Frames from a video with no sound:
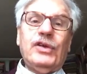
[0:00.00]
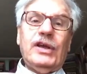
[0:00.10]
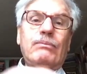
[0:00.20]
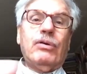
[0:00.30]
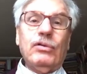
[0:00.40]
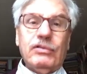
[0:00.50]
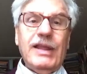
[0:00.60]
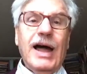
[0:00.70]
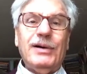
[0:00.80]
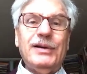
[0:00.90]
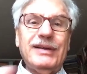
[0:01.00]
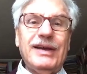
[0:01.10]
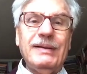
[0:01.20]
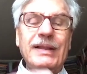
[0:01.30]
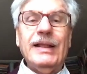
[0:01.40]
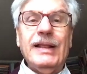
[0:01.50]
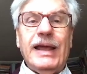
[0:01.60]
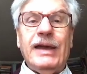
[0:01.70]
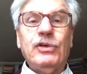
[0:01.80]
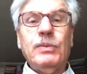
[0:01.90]
say, broke down
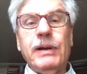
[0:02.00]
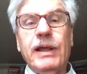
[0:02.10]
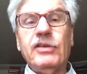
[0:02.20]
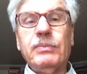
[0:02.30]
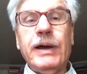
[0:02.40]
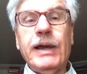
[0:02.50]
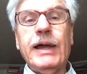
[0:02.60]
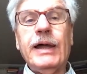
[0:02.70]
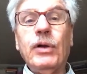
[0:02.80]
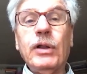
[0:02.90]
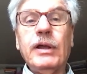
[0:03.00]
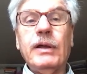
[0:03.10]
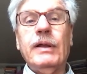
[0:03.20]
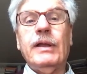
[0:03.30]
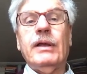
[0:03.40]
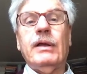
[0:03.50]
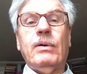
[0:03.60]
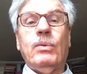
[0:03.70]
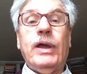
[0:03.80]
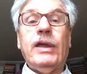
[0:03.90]
and replaced by another
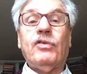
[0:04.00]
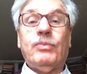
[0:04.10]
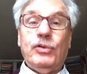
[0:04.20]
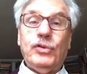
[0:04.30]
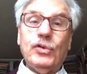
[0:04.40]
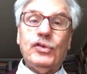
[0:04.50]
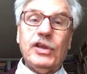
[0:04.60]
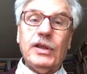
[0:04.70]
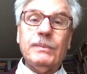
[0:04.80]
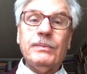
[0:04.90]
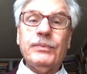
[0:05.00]
way of producing,